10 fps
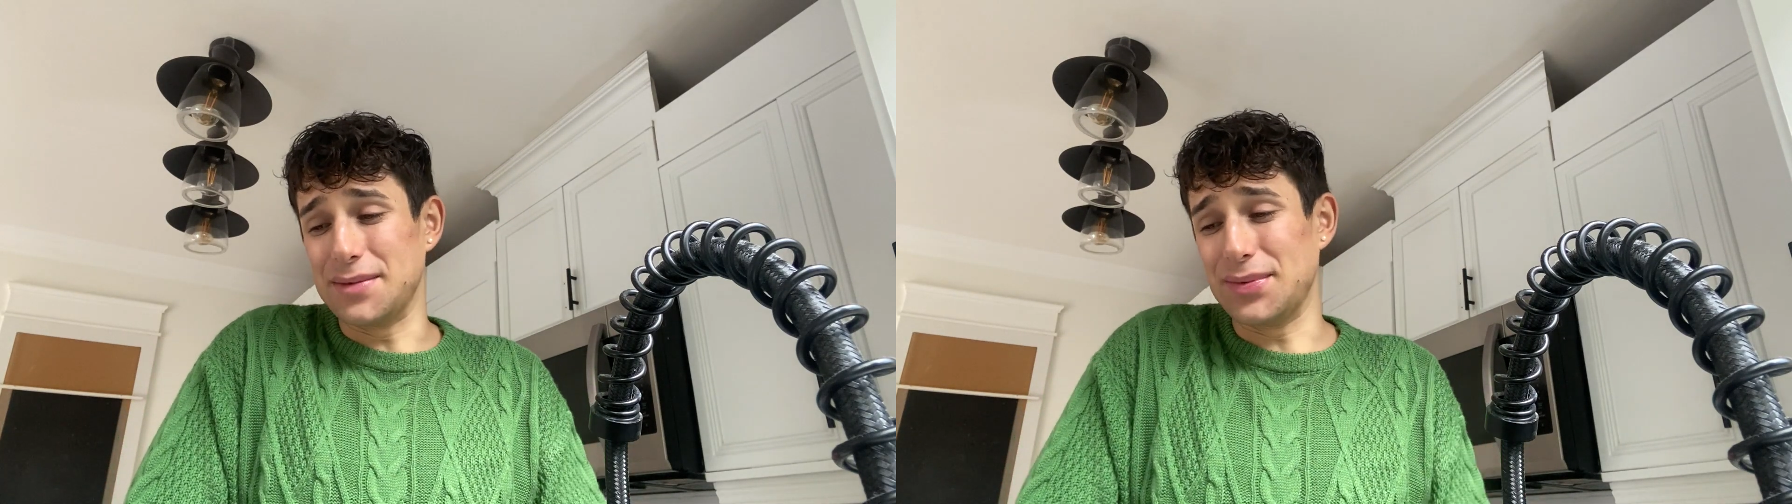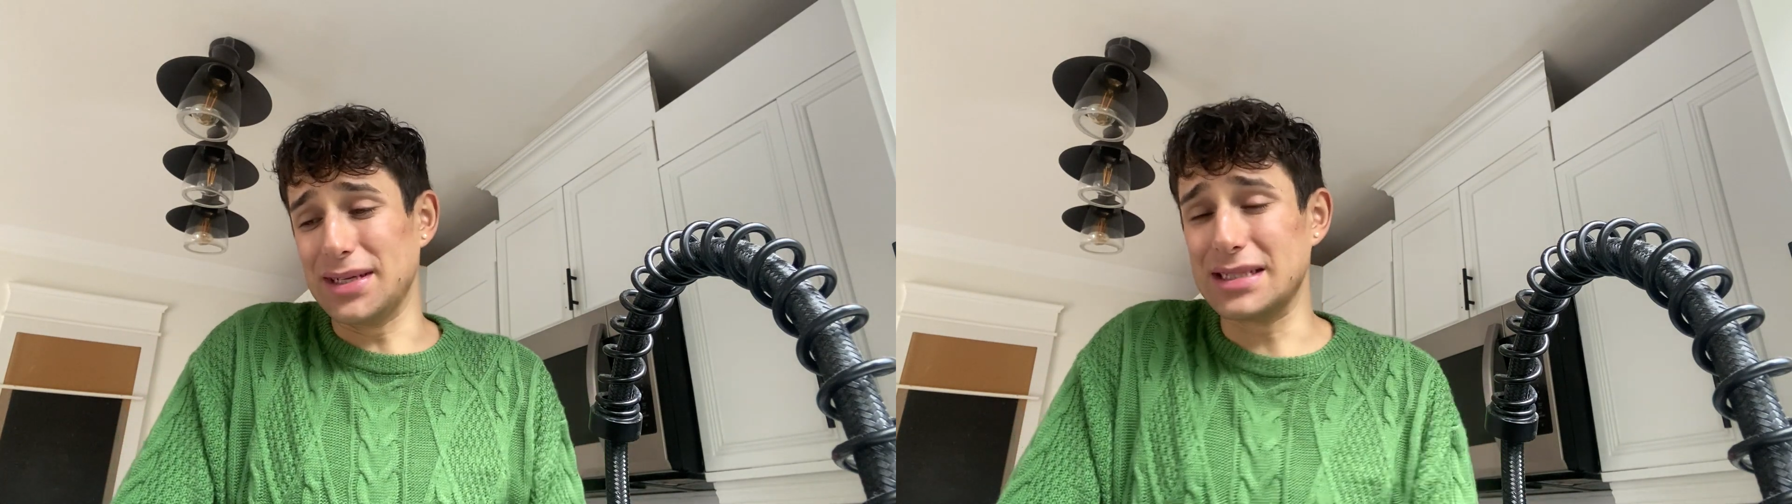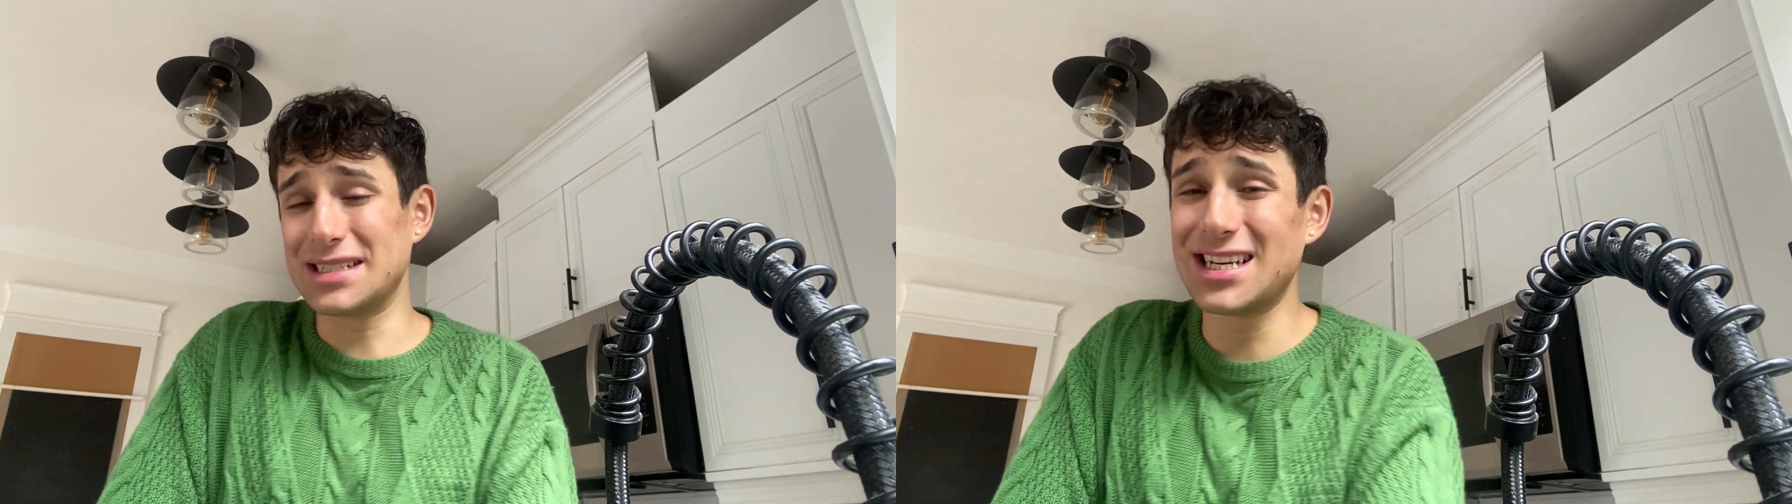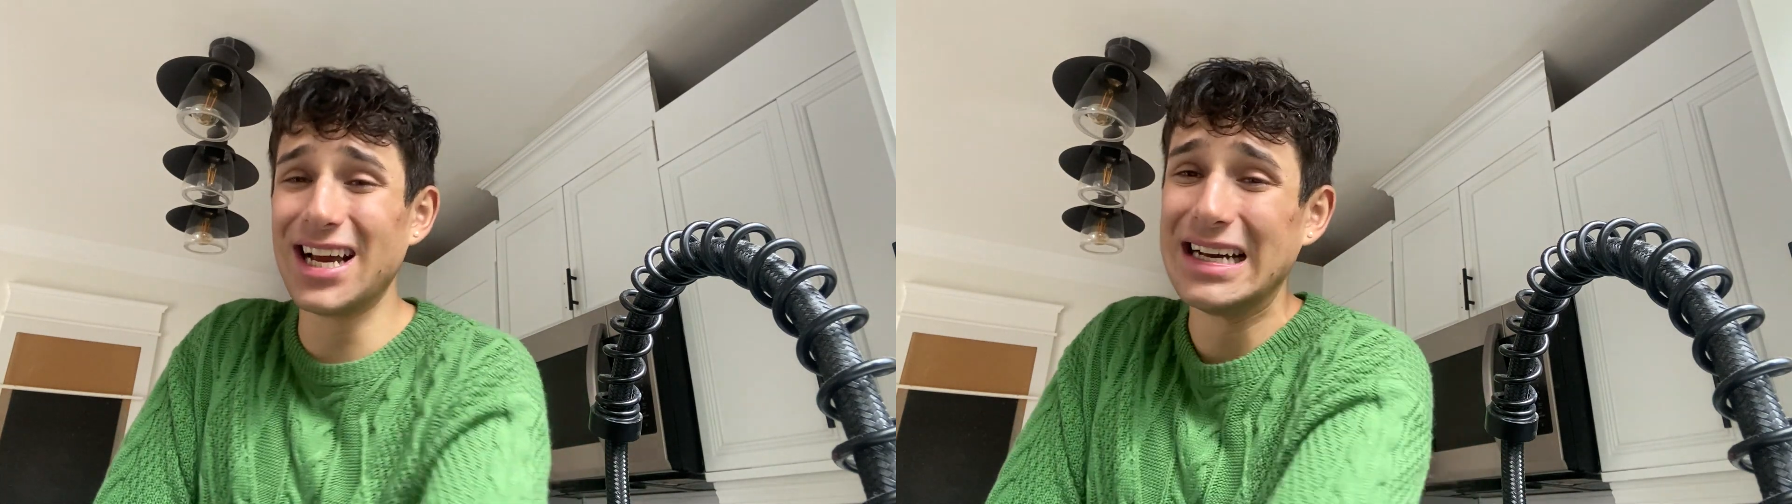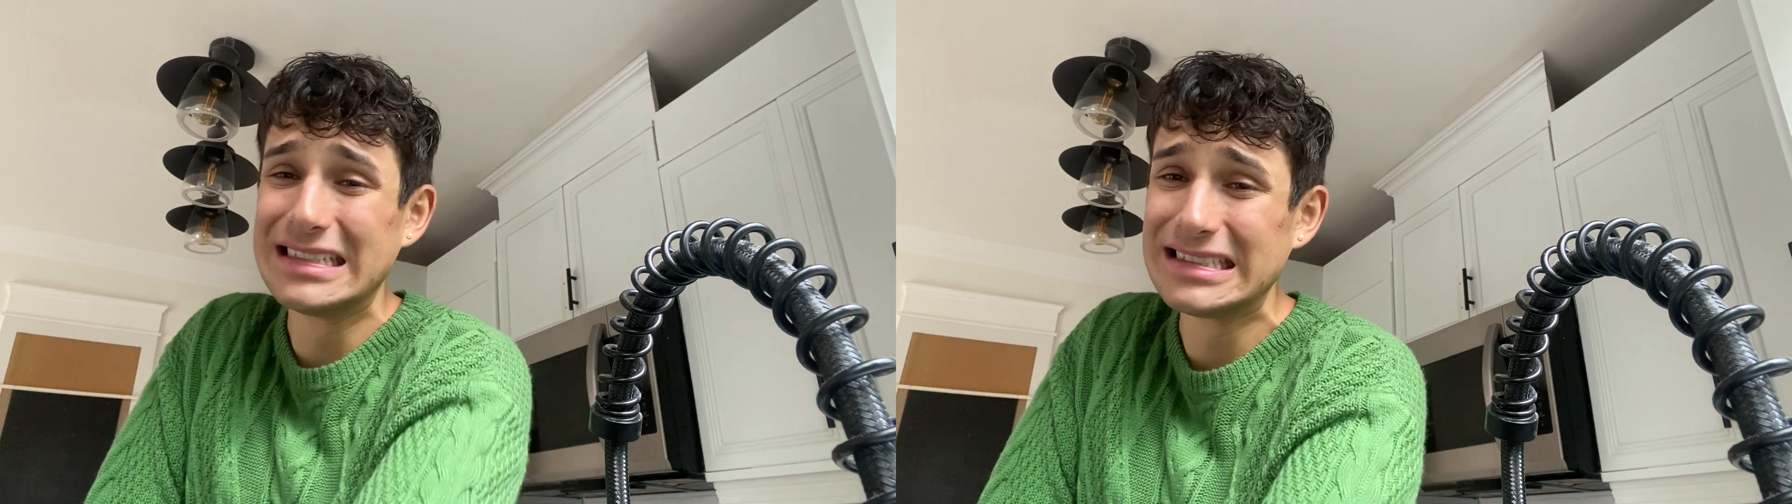bitch.
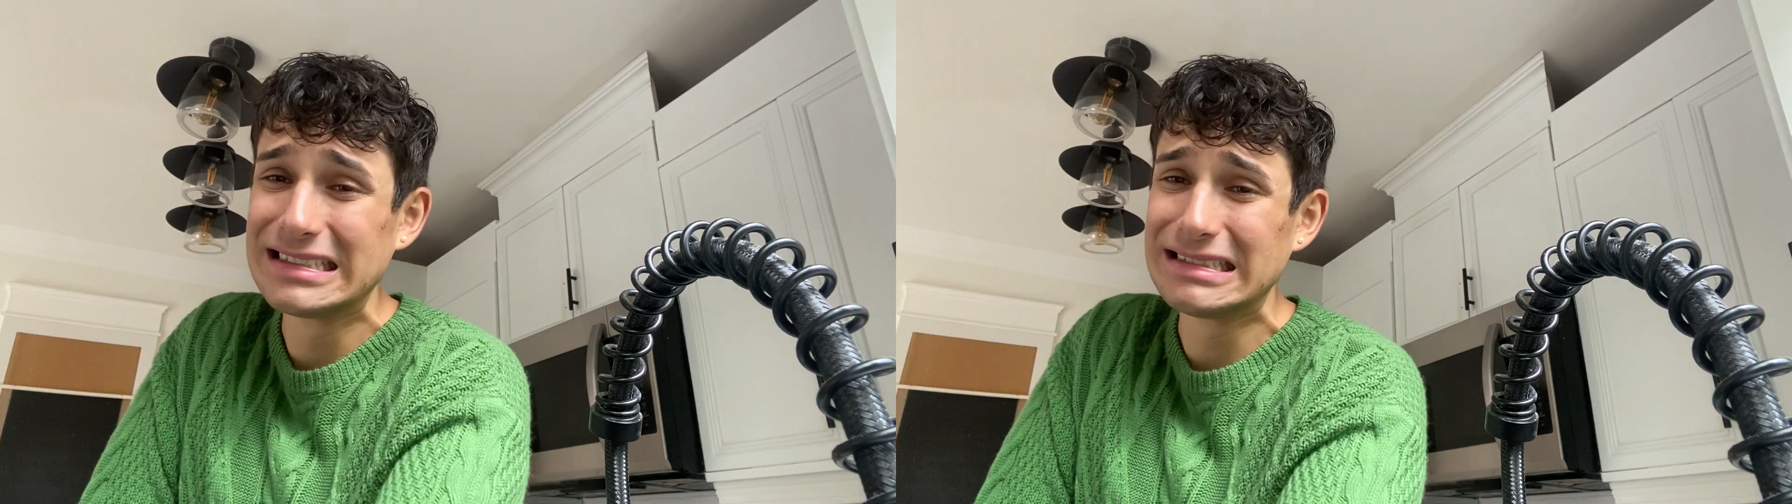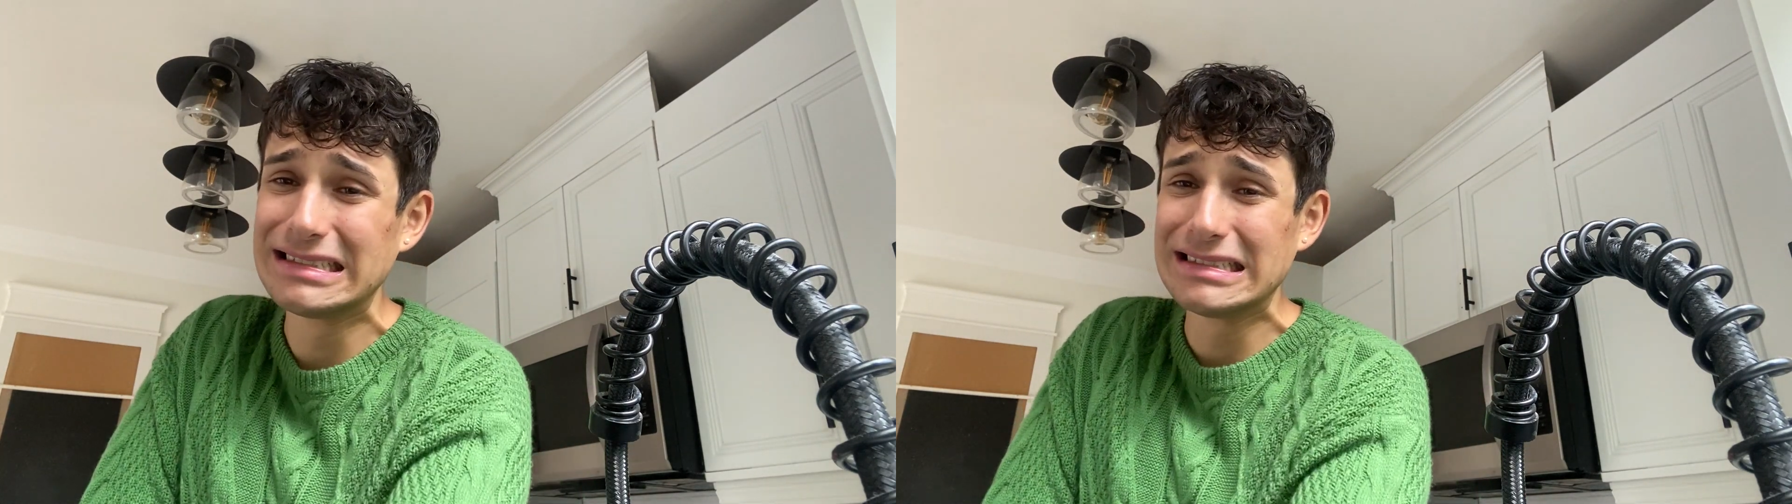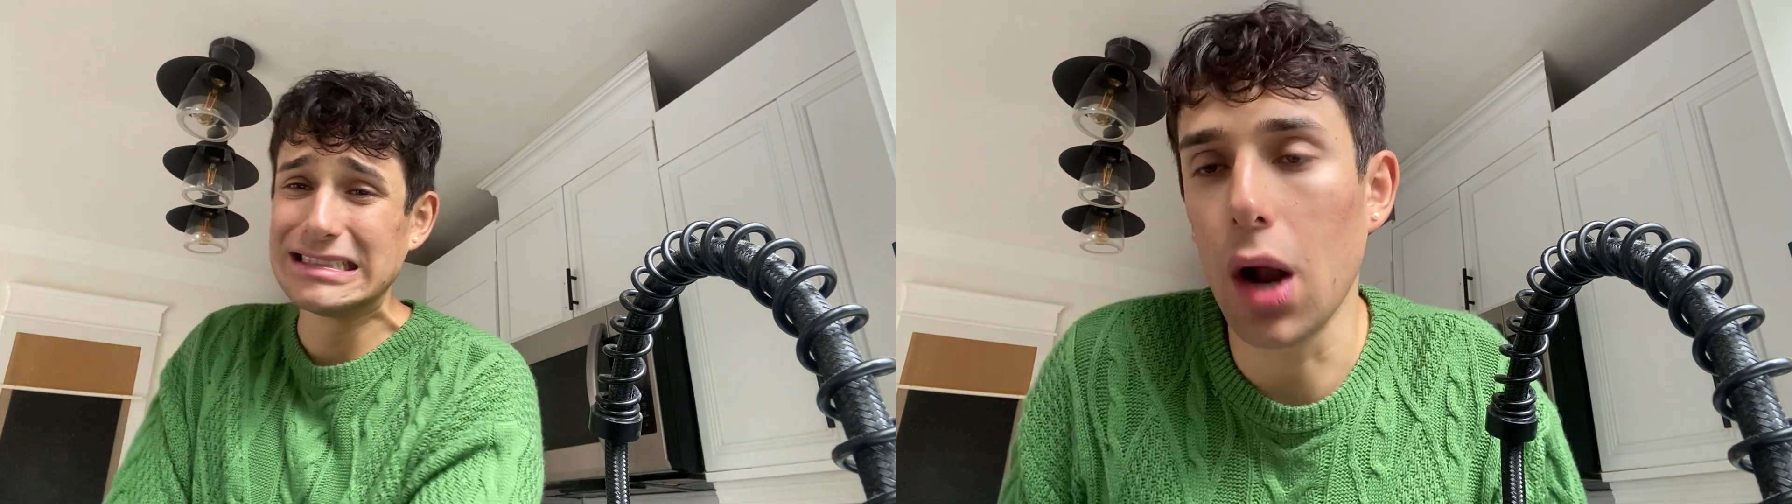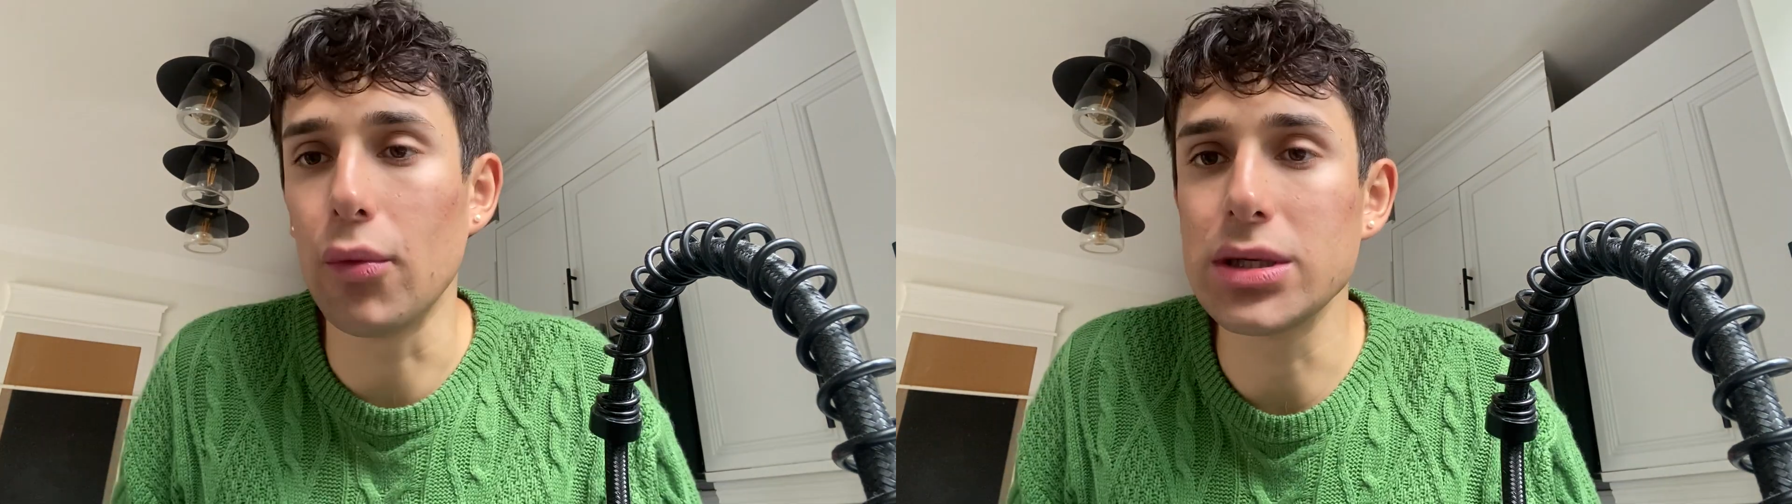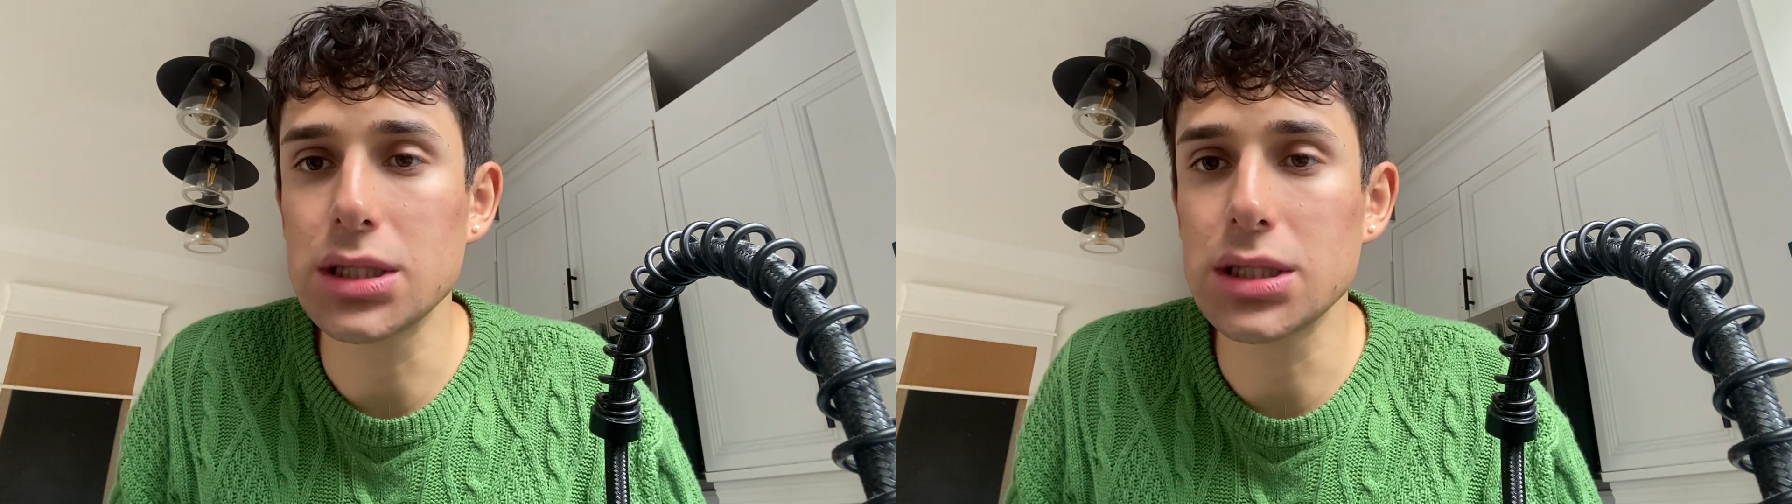We'll